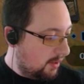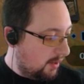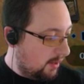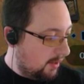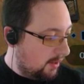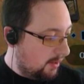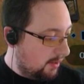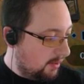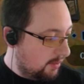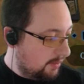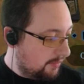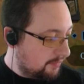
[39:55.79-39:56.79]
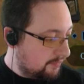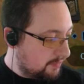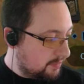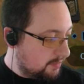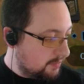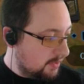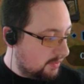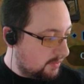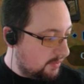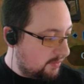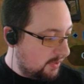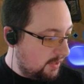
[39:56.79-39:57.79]

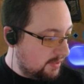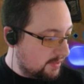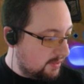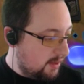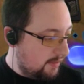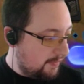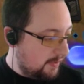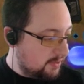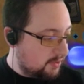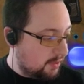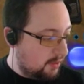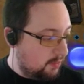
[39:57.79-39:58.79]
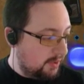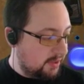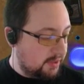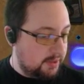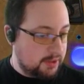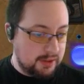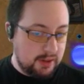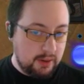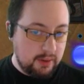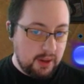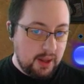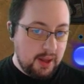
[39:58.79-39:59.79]
Do you think he's enough as a soul win condition
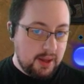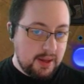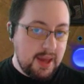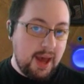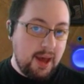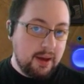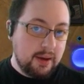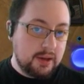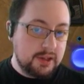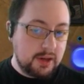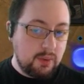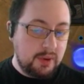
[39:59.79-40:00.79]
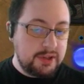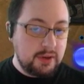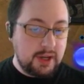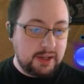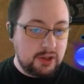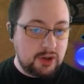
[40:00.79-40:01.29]
though? Yeah, because like once you kind of